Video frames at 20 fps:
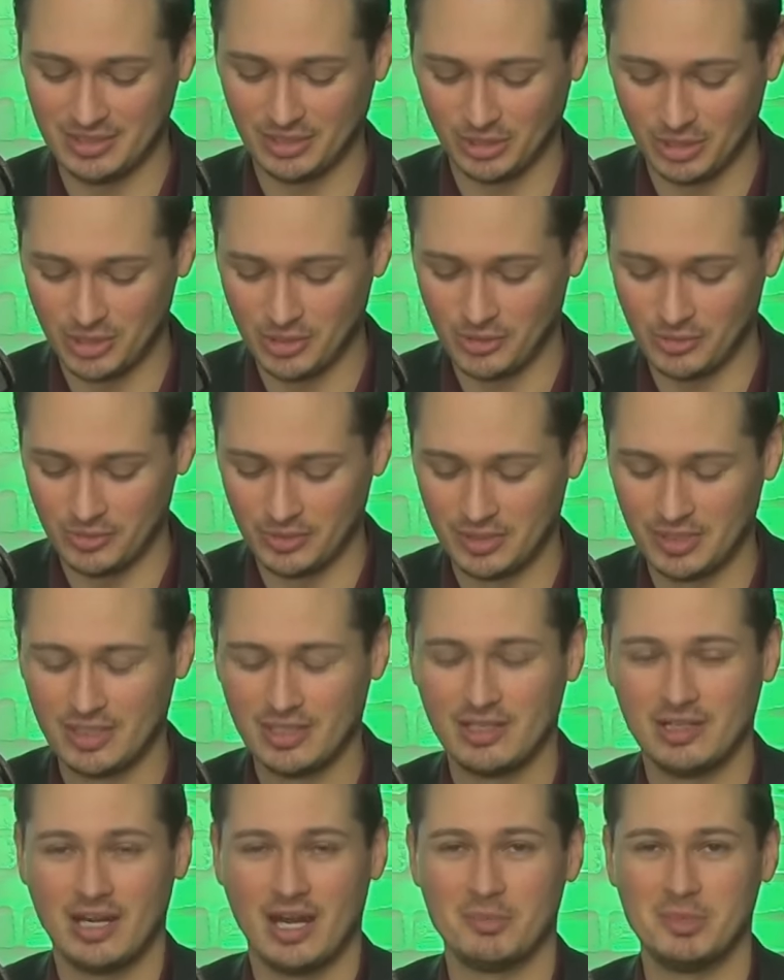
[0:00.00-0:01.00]
alone.
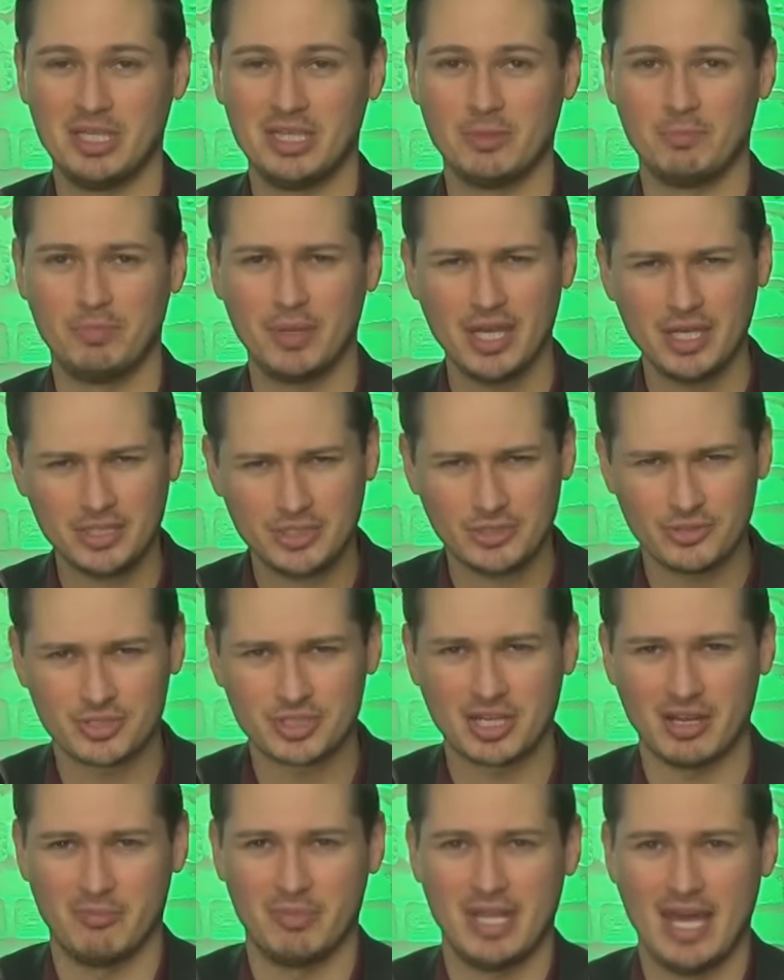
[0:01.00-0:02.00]
I mean, the pictures
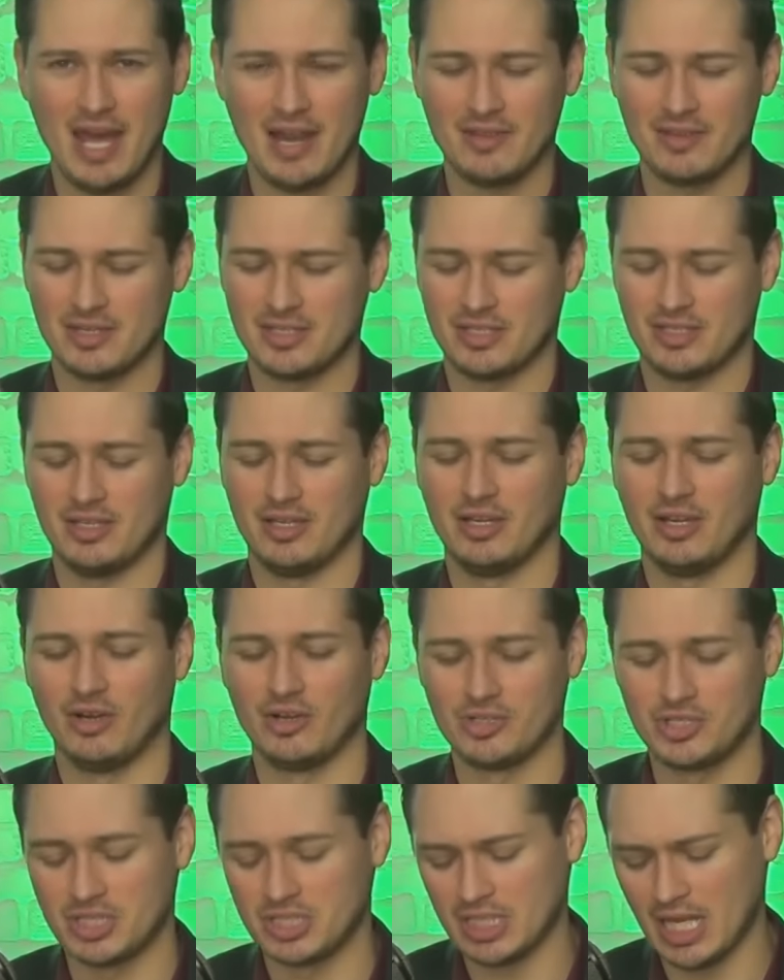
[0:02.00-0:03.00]
coming out of this thing
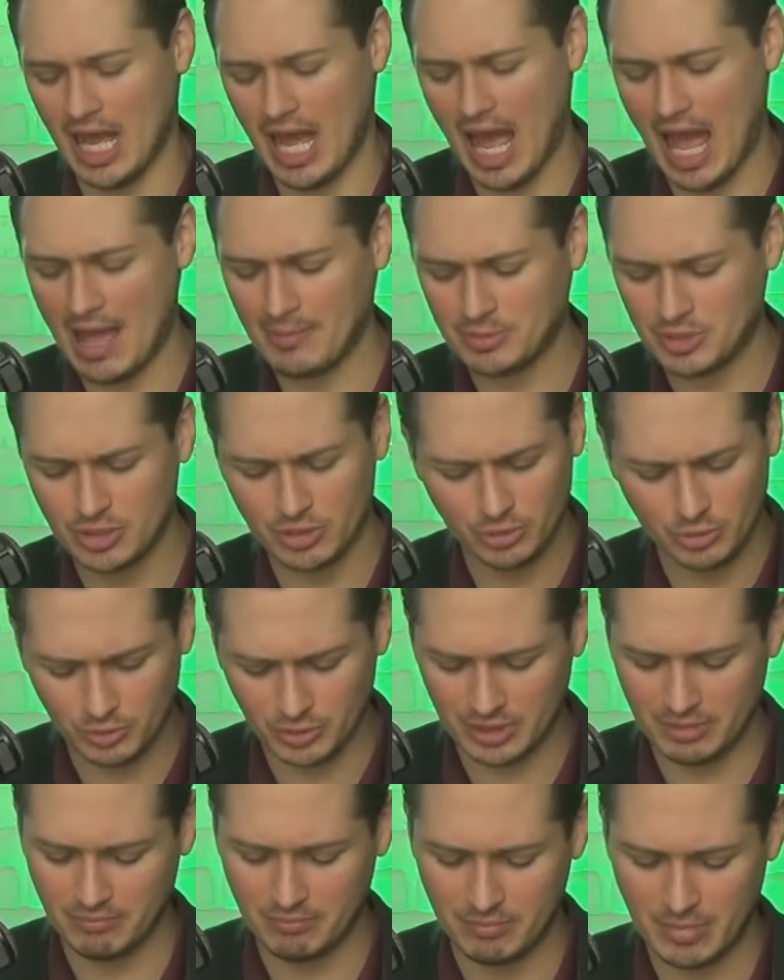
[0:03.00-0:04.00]
are just
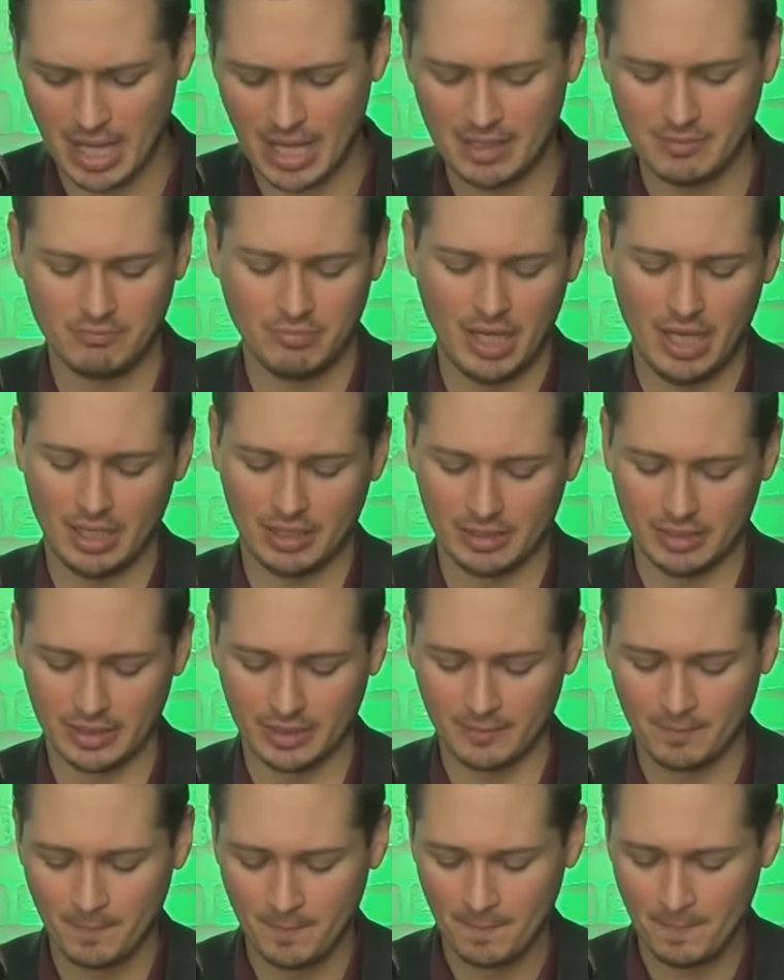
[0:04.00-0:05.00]
absolutely
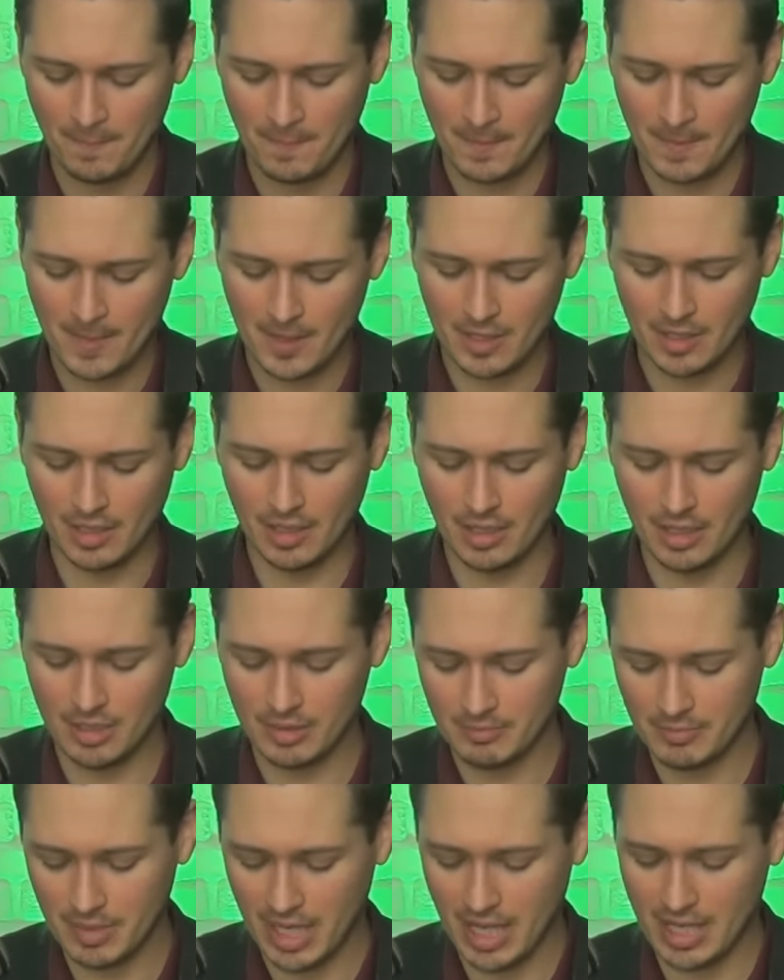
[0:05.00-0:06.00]
mind-boggling.
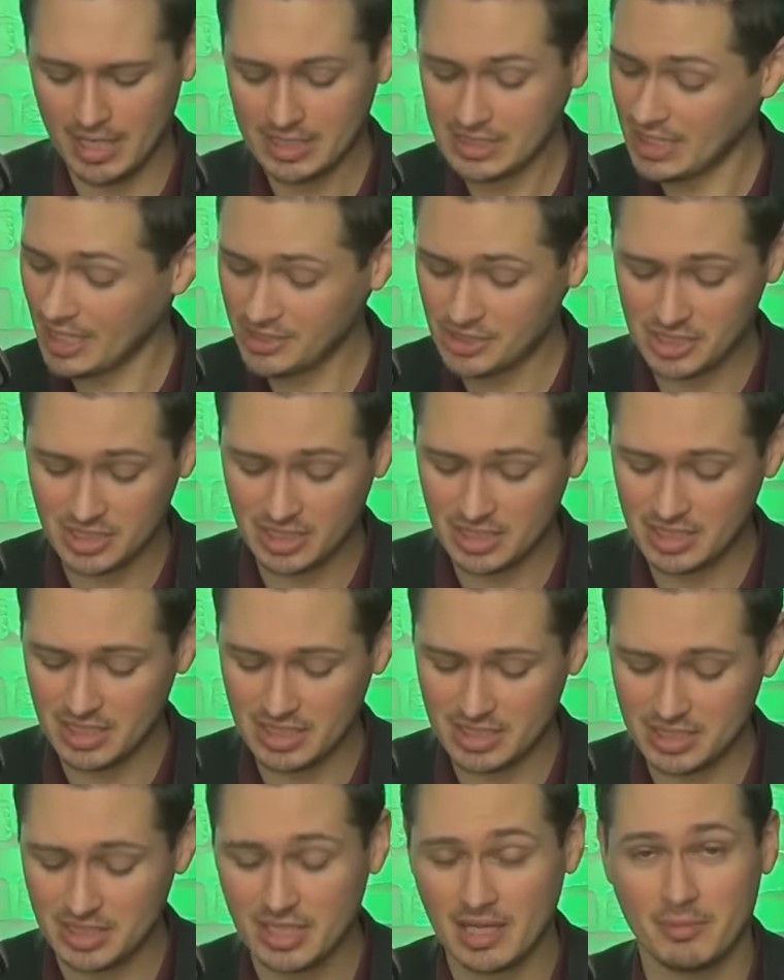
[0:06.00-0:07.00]
And it's not just in
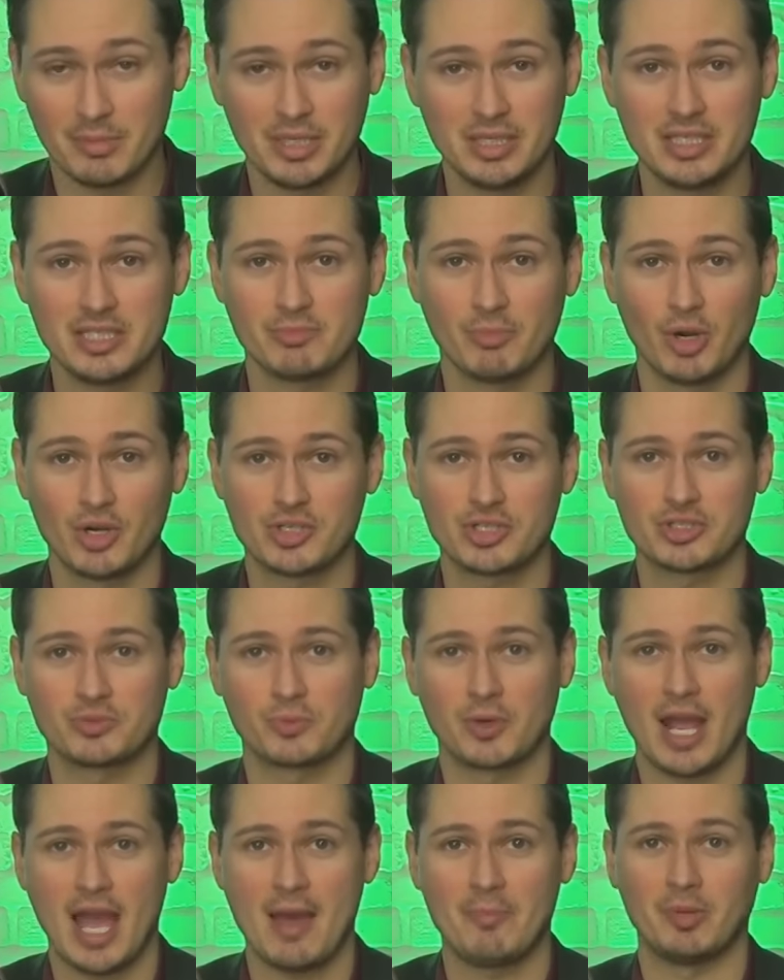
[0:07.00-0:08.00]
D.C. I mean, these marches
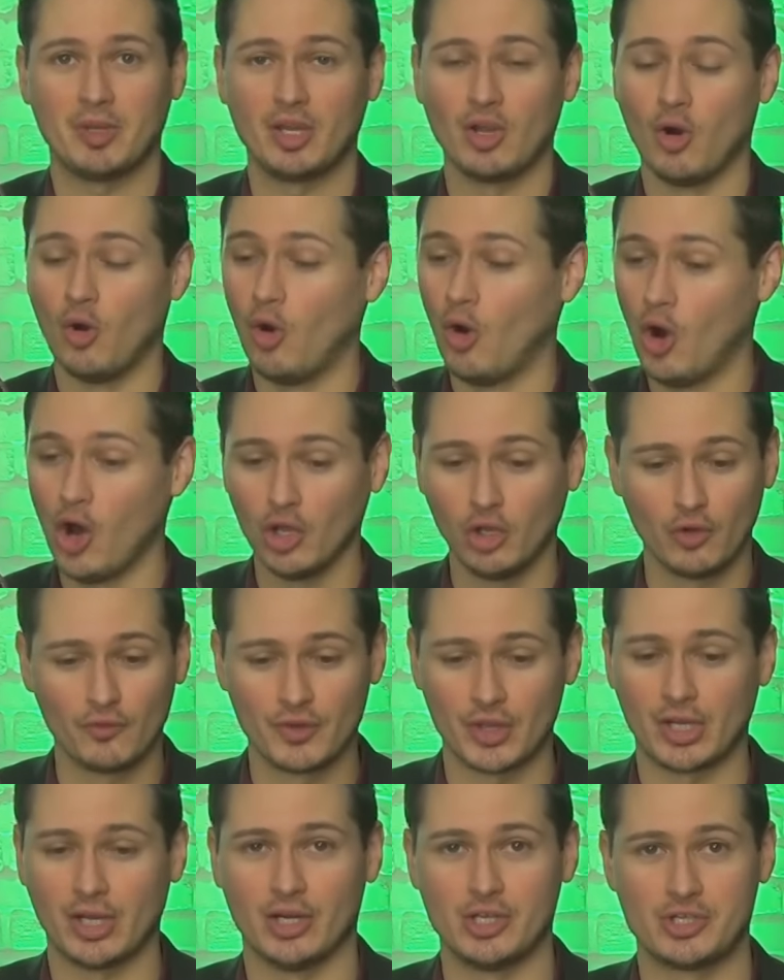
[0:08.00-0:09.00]
were happening all
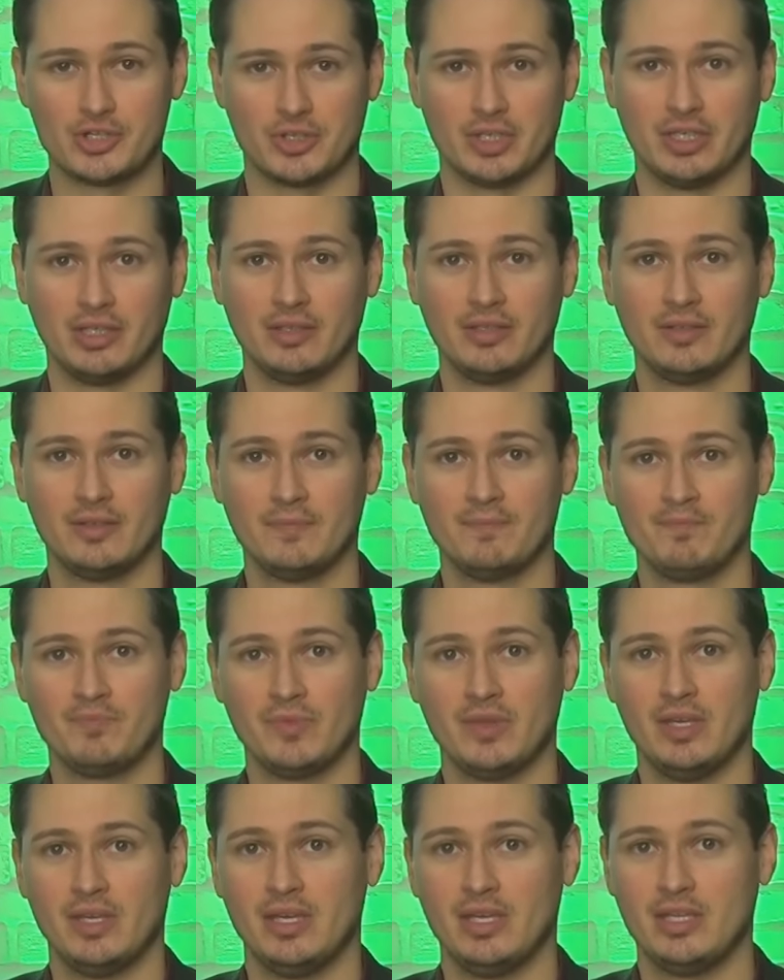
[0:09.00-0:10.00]
over the country,
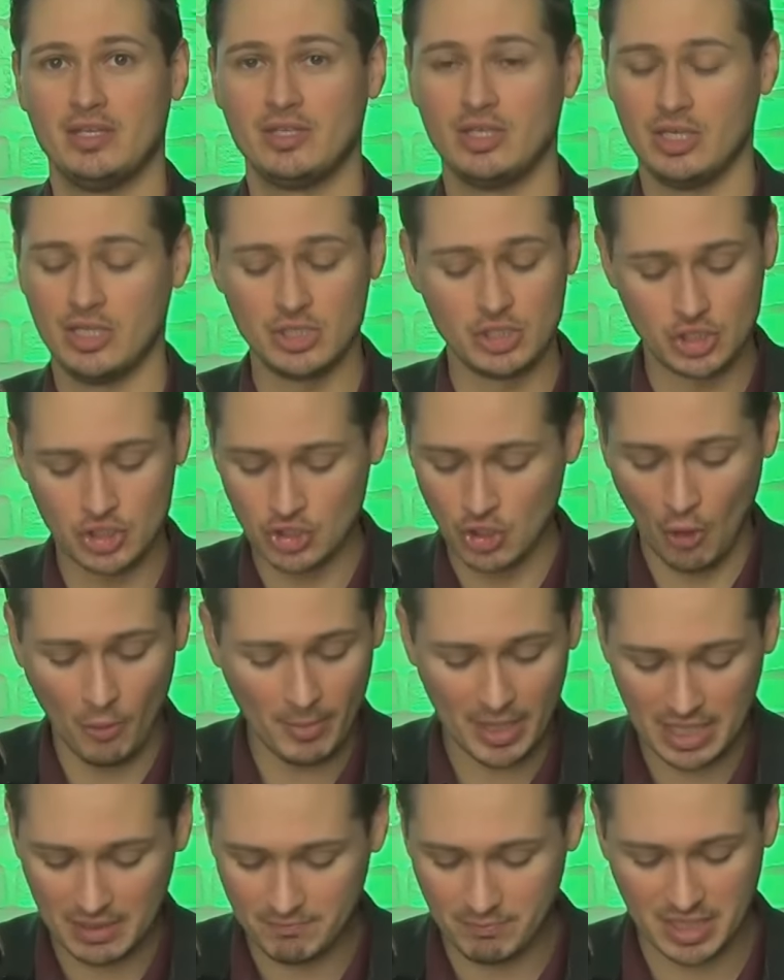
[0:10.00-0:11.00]
in so
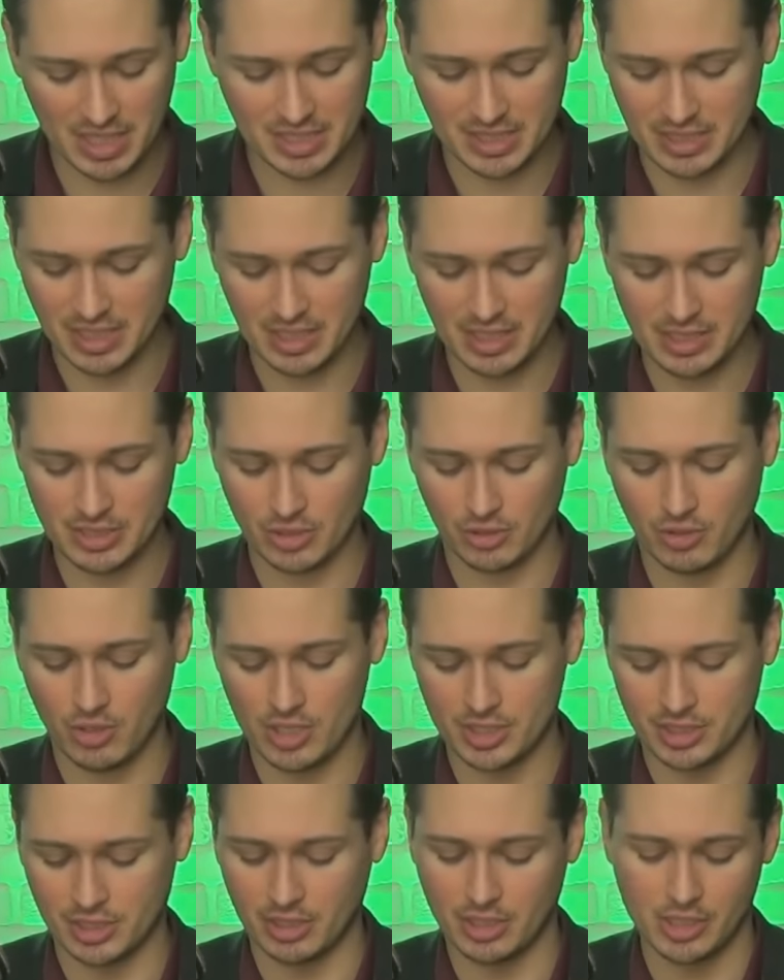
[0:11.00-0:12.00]
many big cities
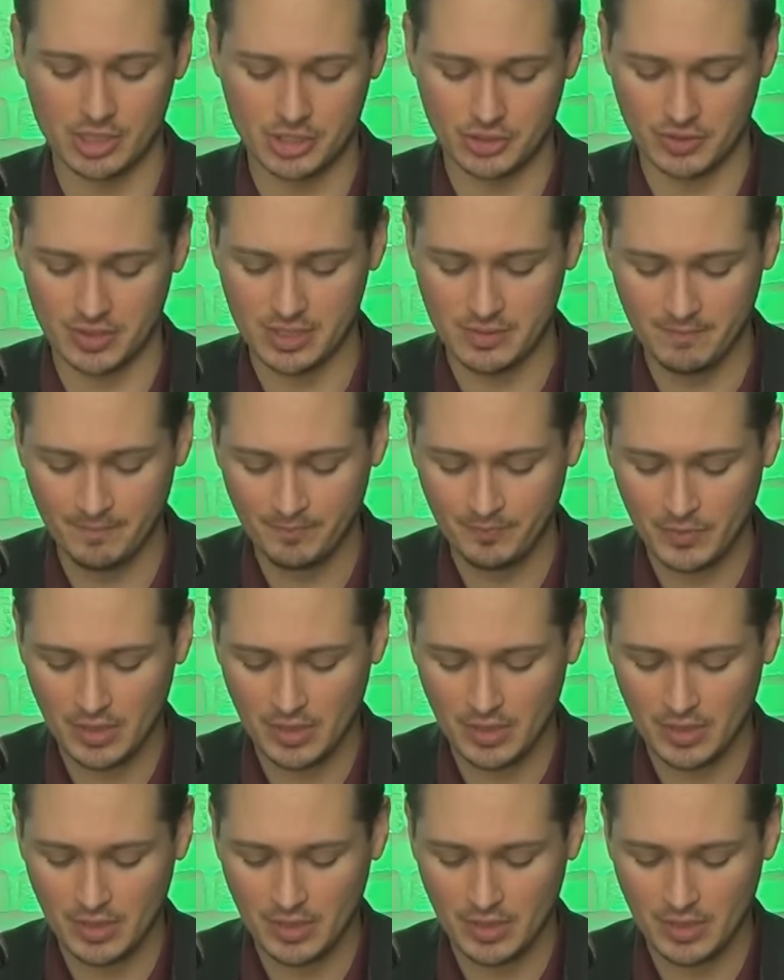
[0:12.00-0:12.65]
across the country.